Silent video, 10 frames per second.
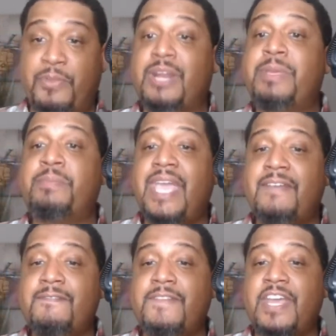They're going to be
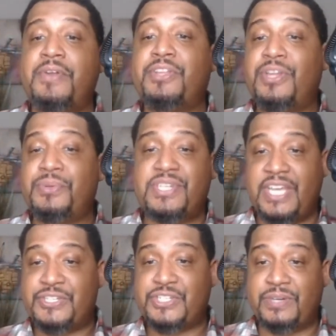paying very close
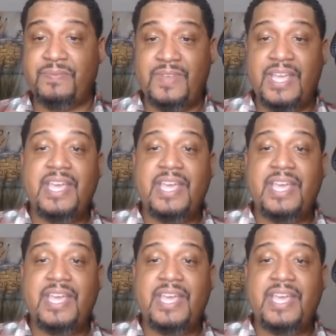attention